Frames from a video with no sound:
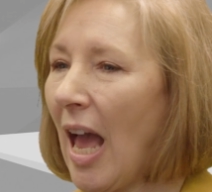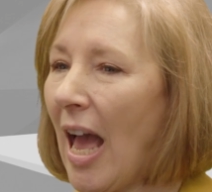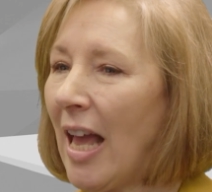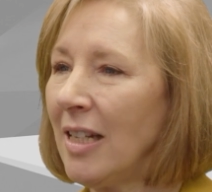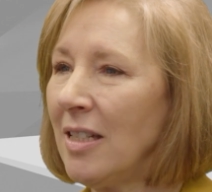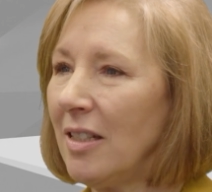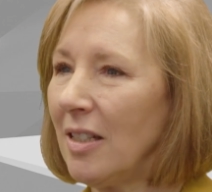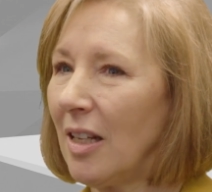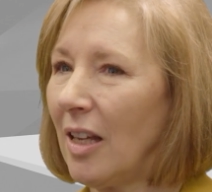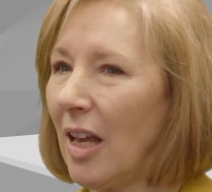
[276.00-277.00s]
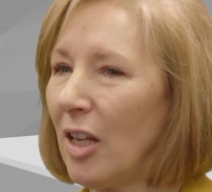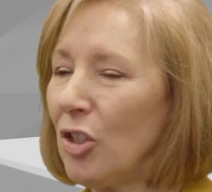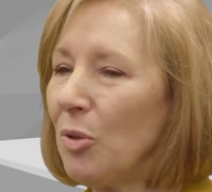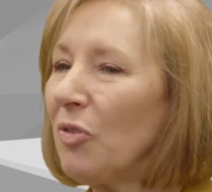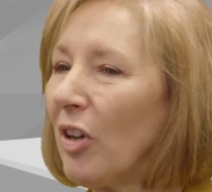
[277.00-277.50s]
And
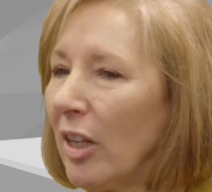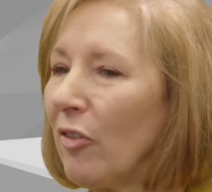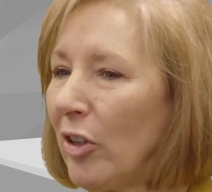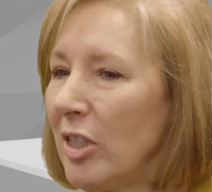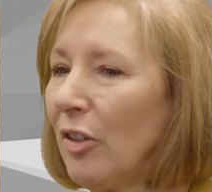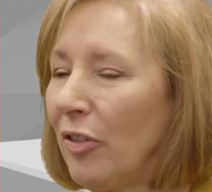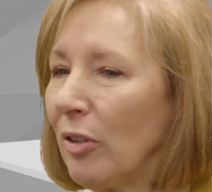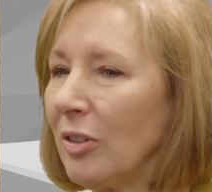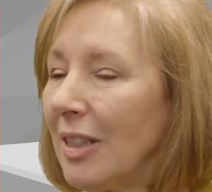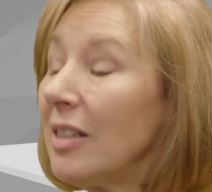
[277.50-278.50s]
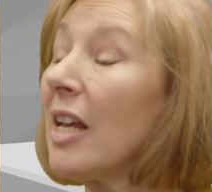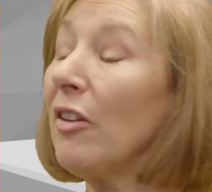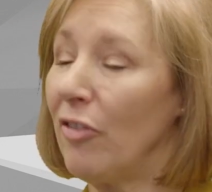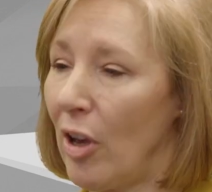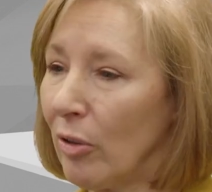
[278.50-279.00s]
she was finding it very difficult to stay
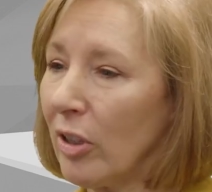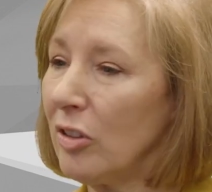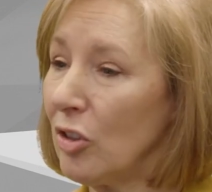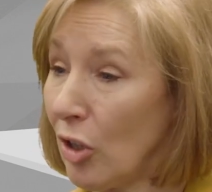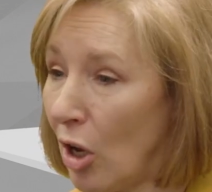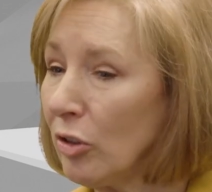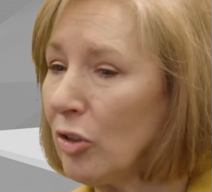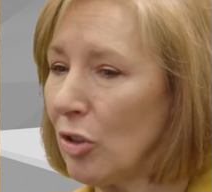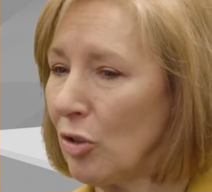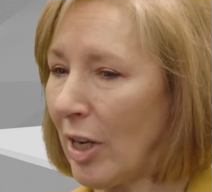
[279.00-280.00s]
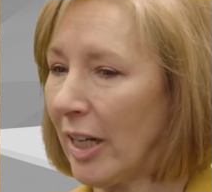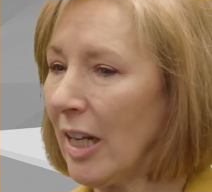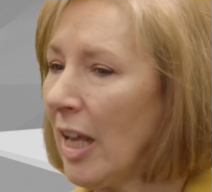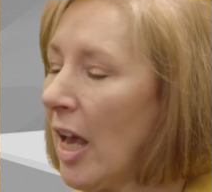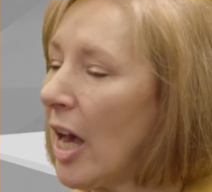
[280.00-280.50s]
focused, to concentrate,
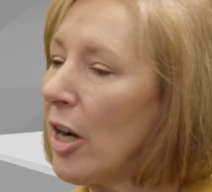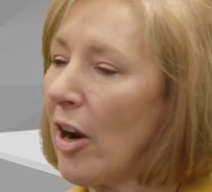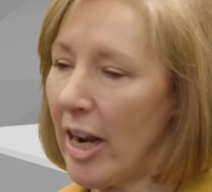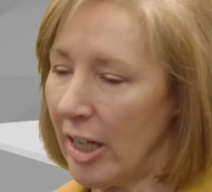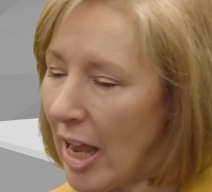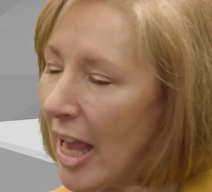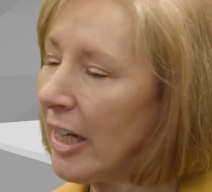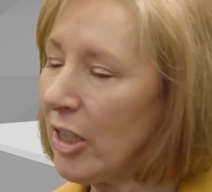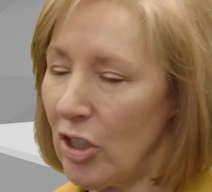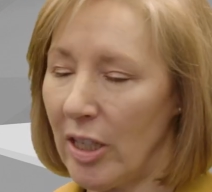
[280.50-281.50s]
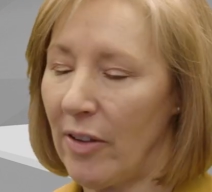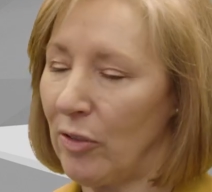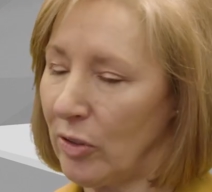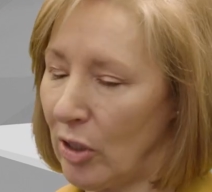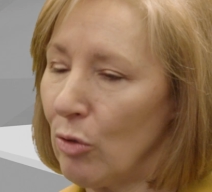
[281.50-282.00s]
and her energy
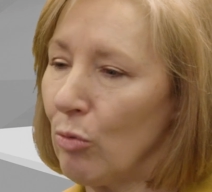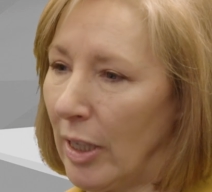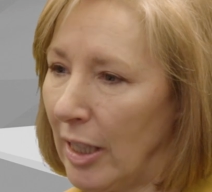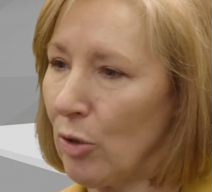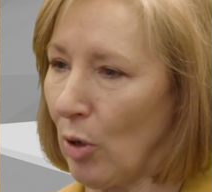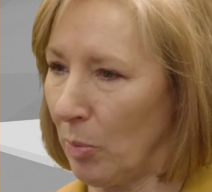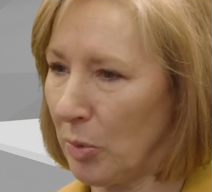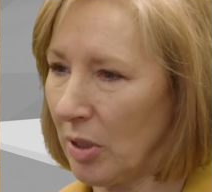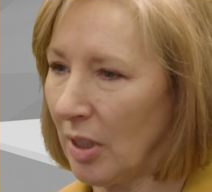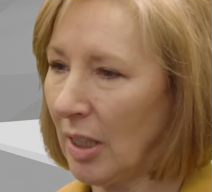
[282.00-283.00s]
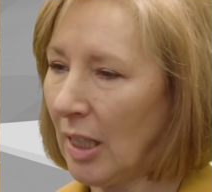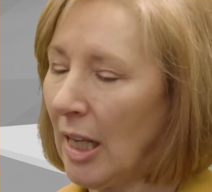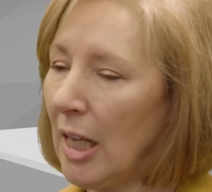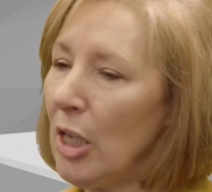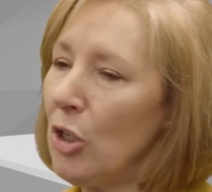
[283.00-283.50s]
levels had really dropped.
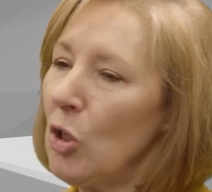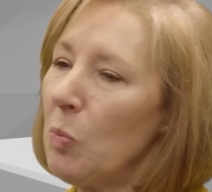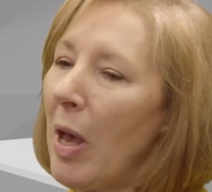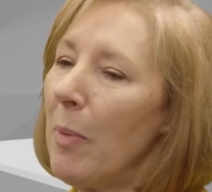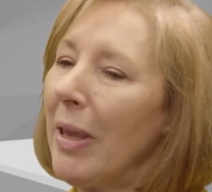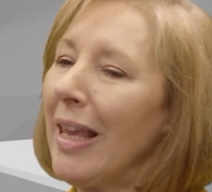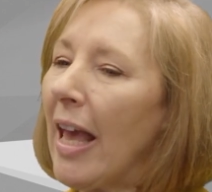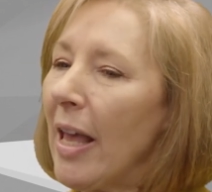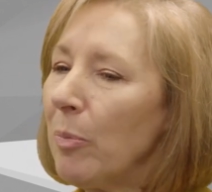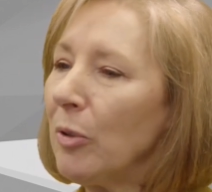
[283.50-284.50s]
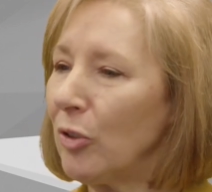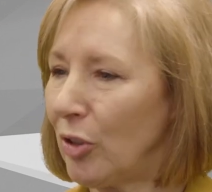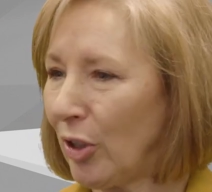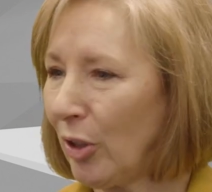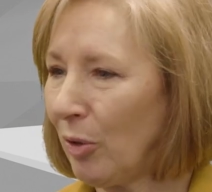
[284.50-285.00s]
Just by being able
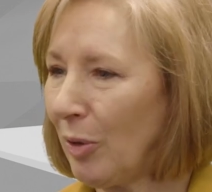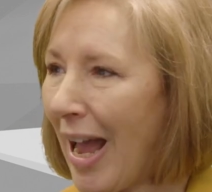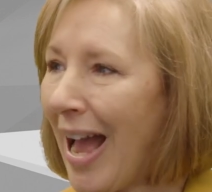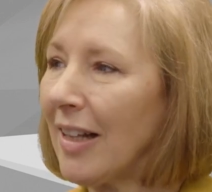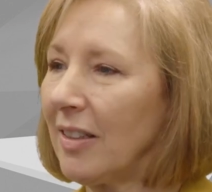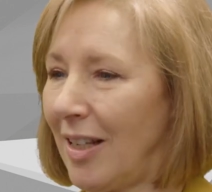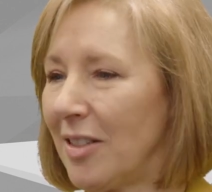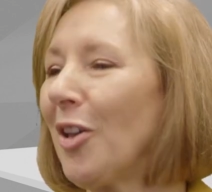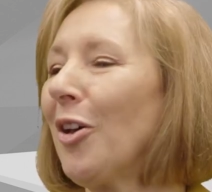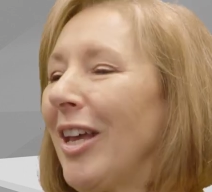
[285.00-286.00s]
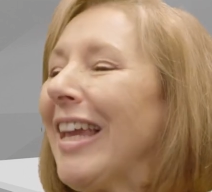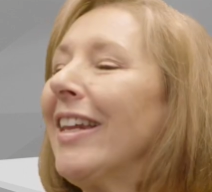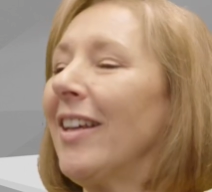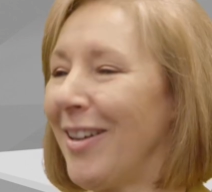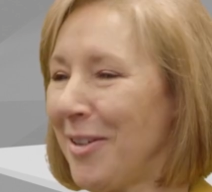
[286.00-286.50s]
to access her
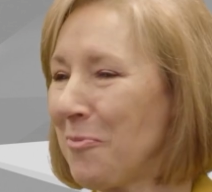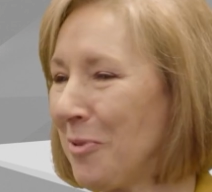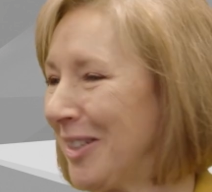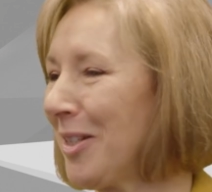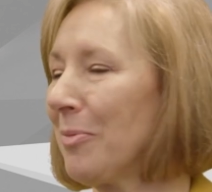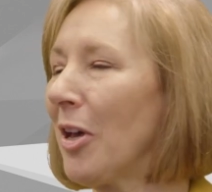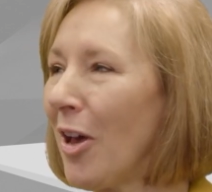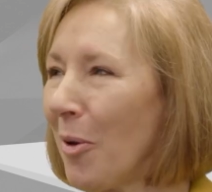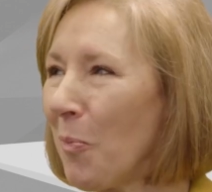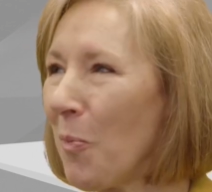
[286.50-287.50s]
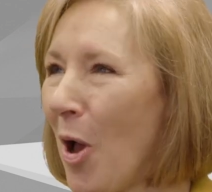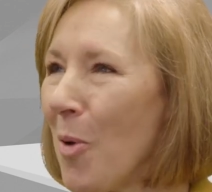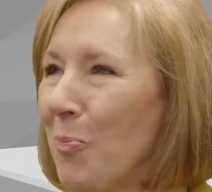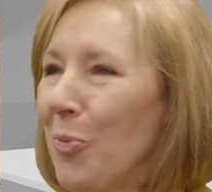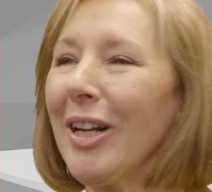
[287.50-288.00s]
inner wisdom, her
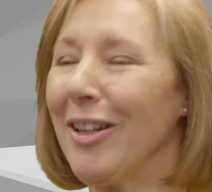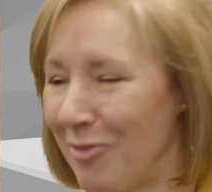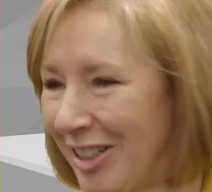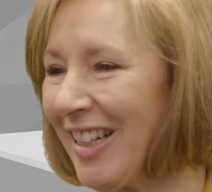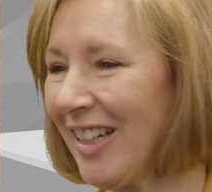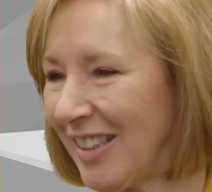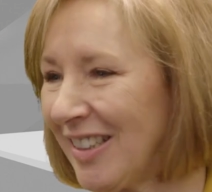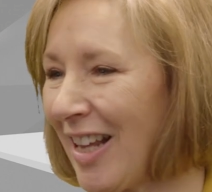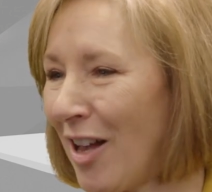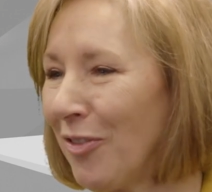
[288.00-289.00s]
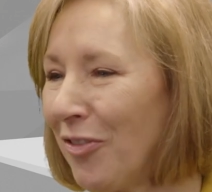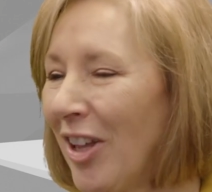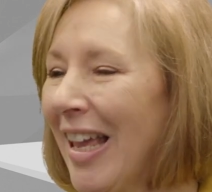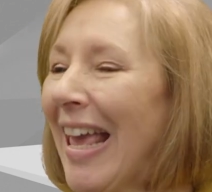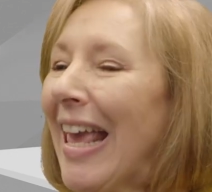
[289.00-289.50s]
brilliant, resilient self,
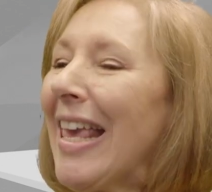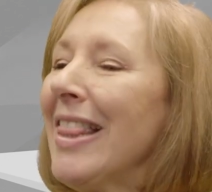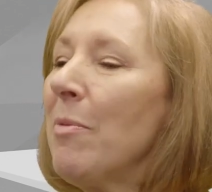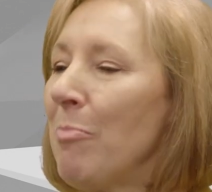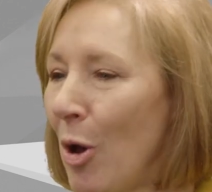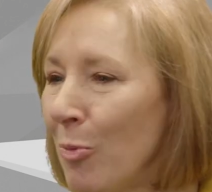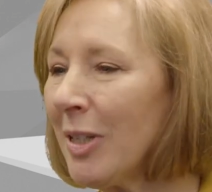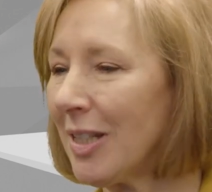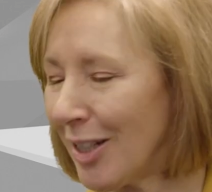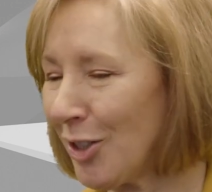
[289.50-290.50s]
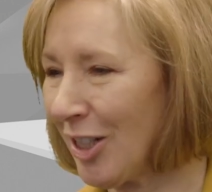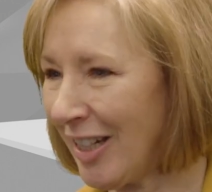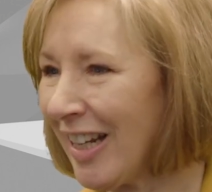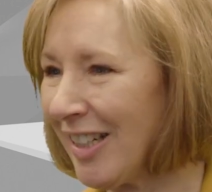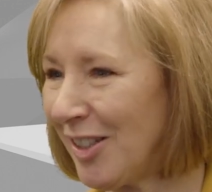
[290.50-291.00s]
in the moments that she
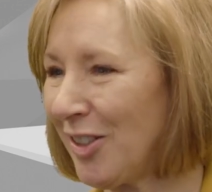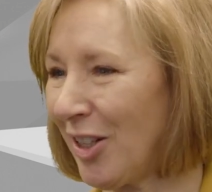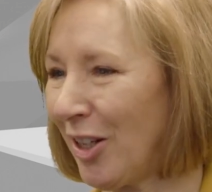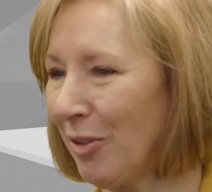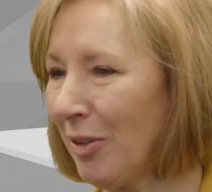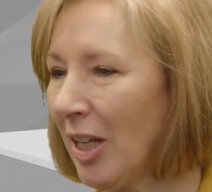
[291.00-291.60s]
needed to,